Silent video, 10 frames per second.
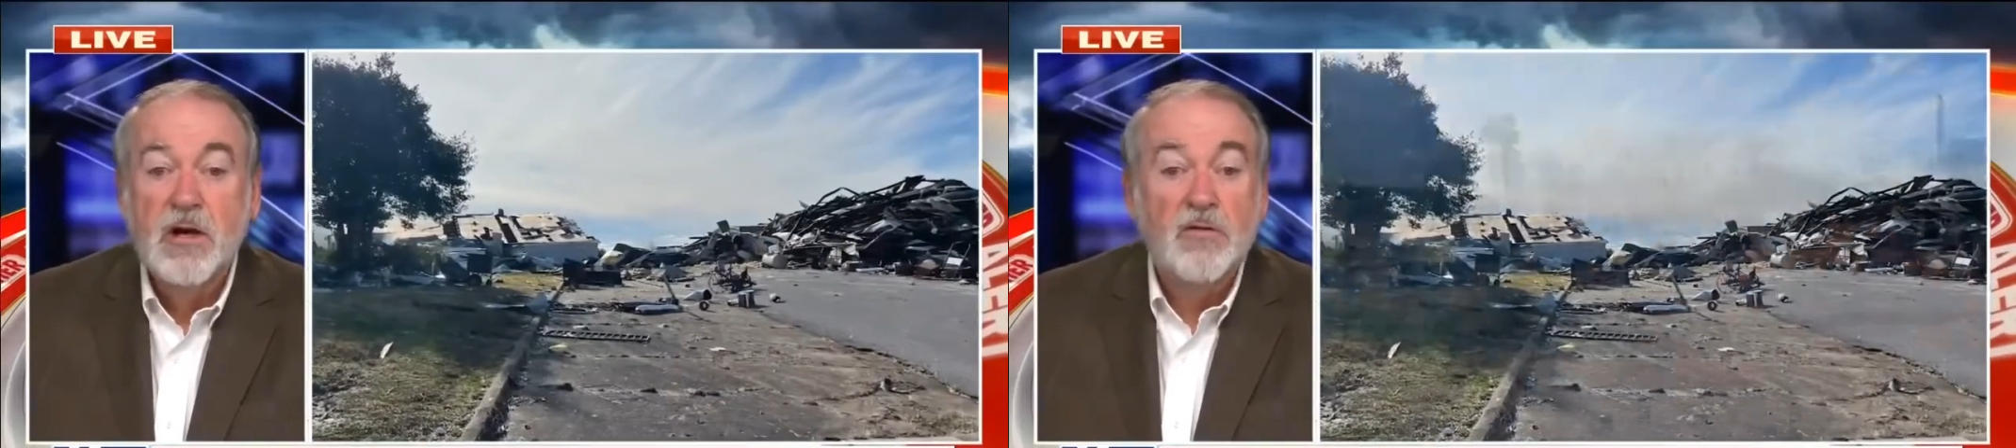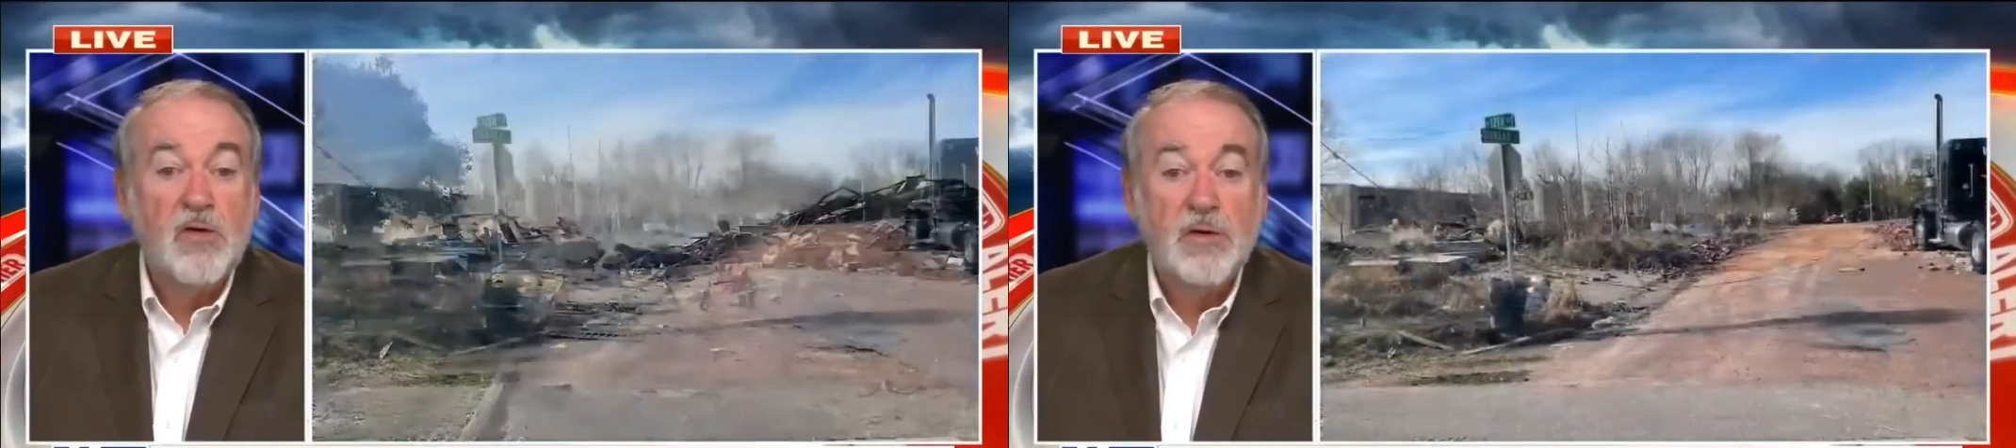
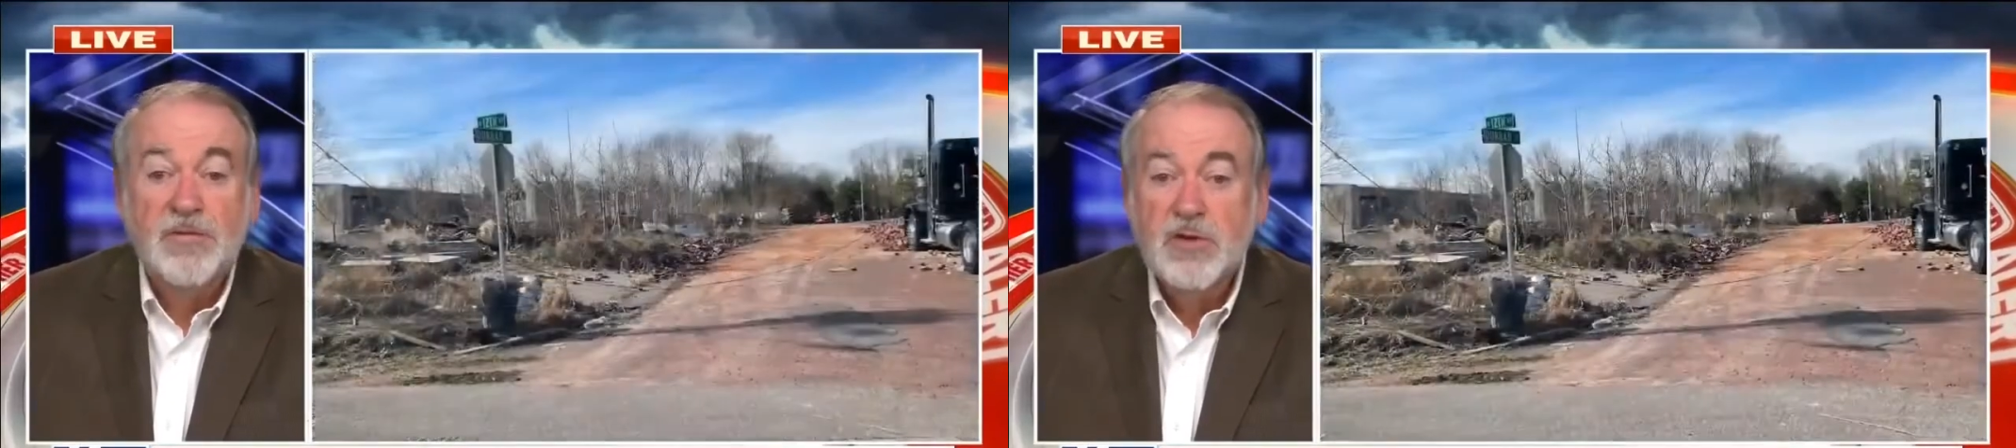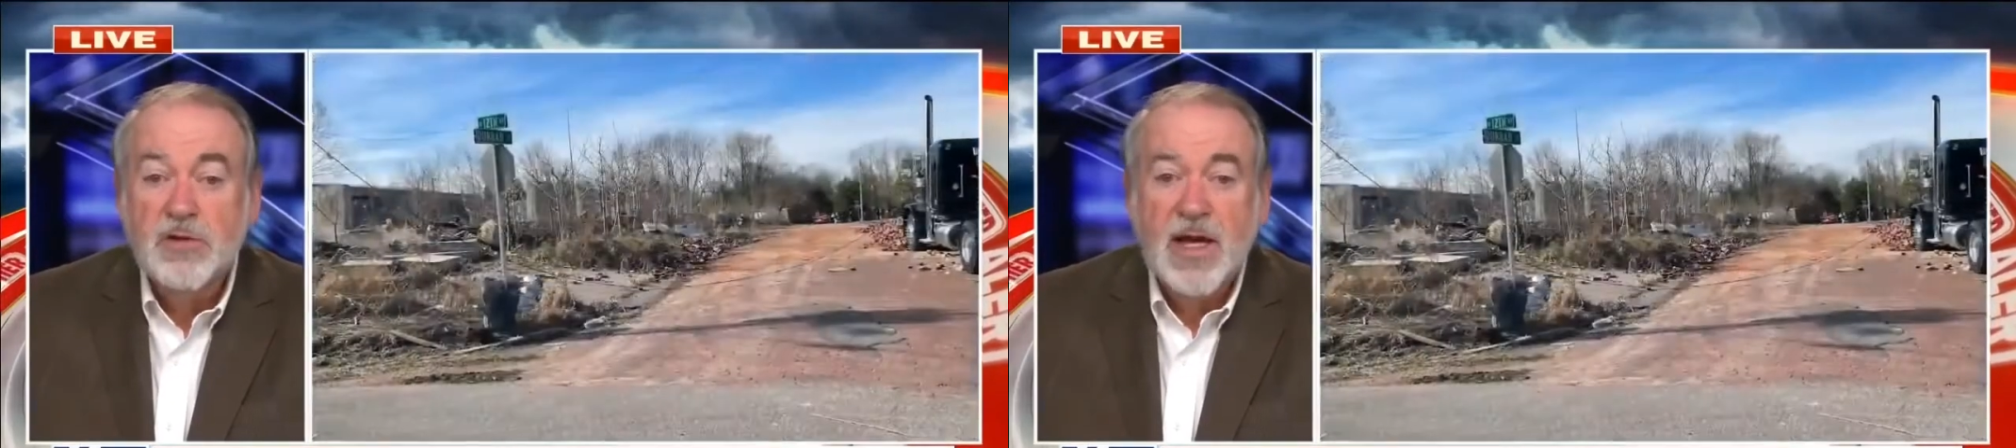for a
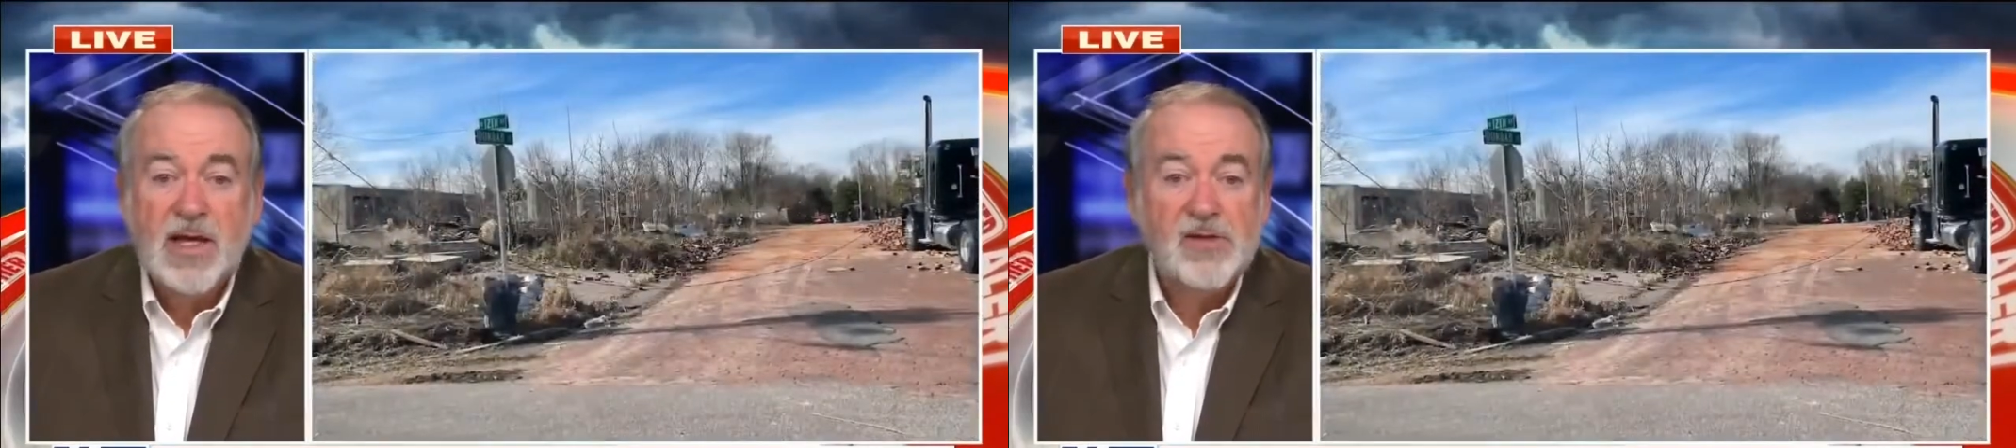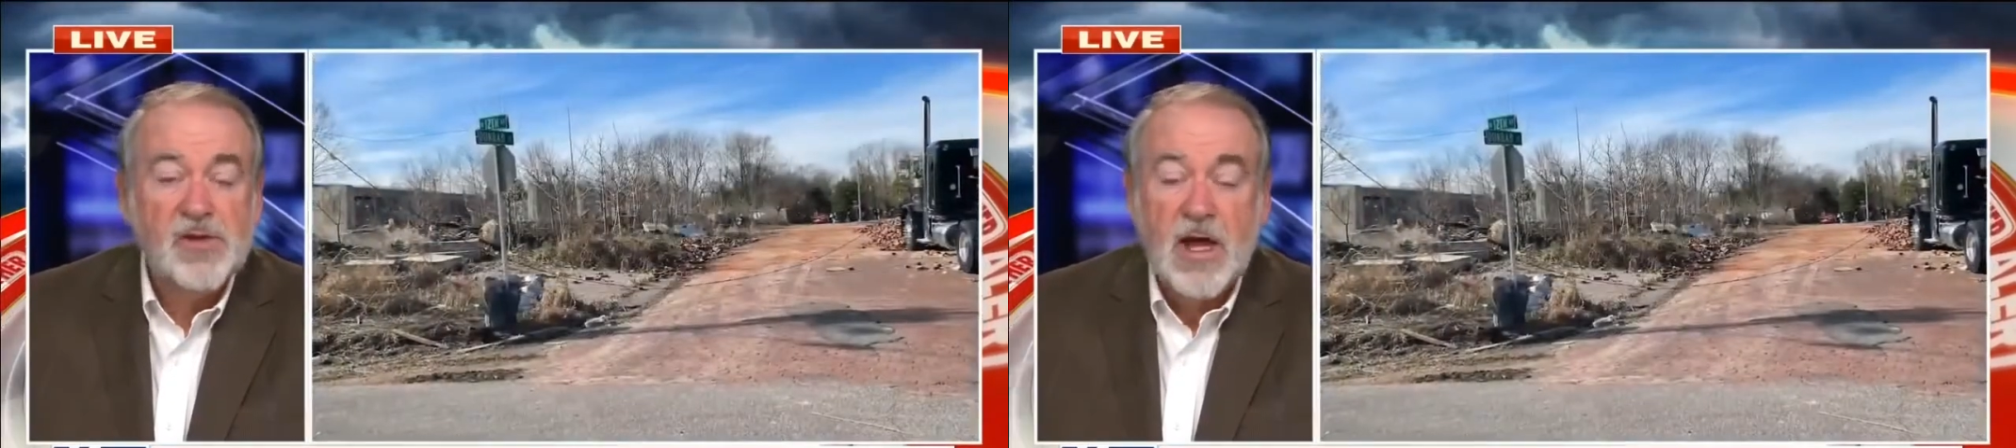few
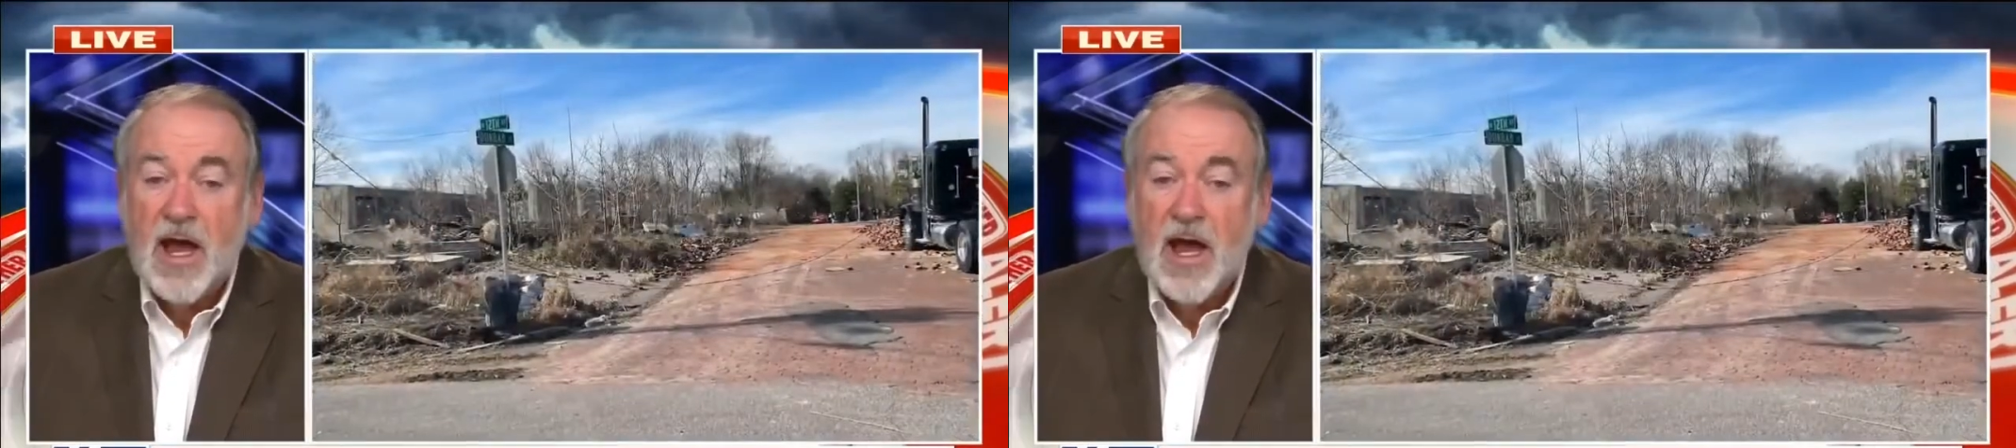days,